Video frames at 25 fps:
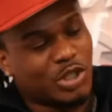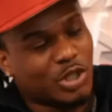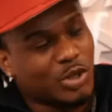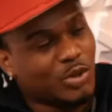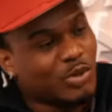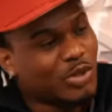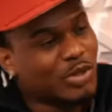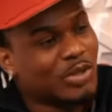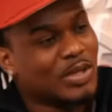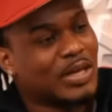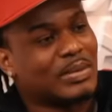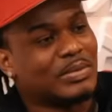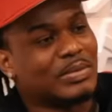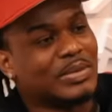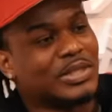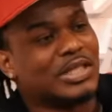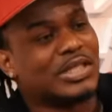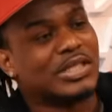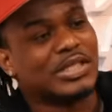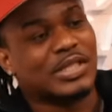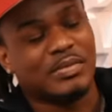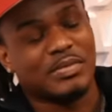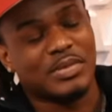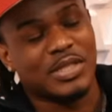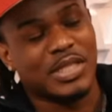gonna chew you up with
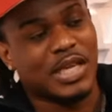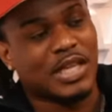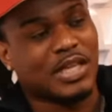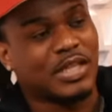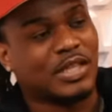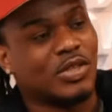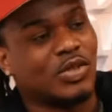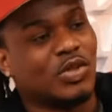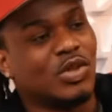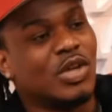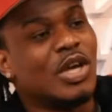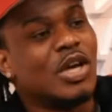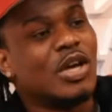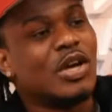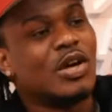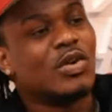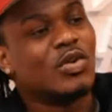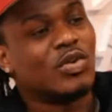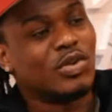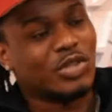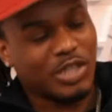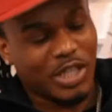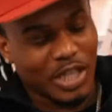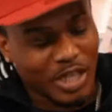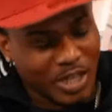this. I'm telling you. All right,
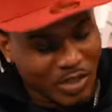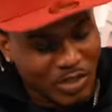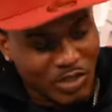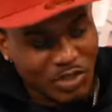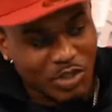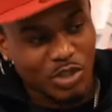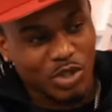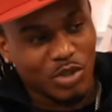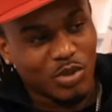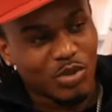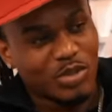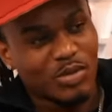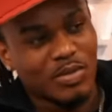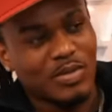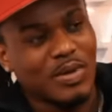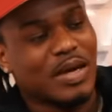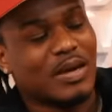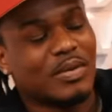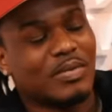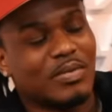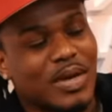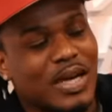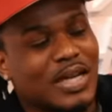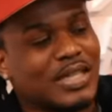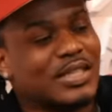God. They're gonna chew you
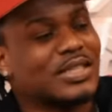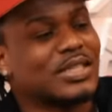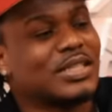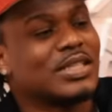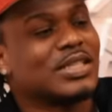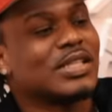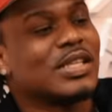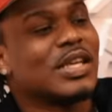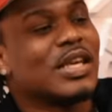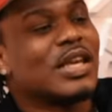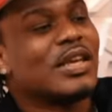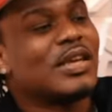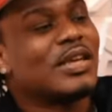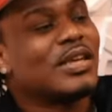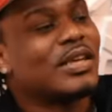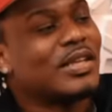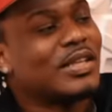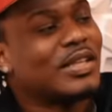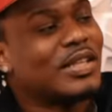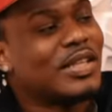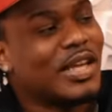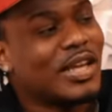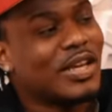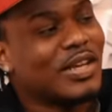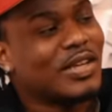up. Watch no, this. No, no,
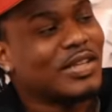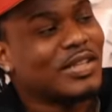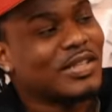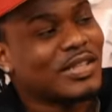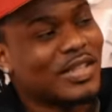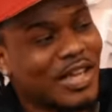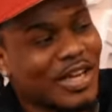You know,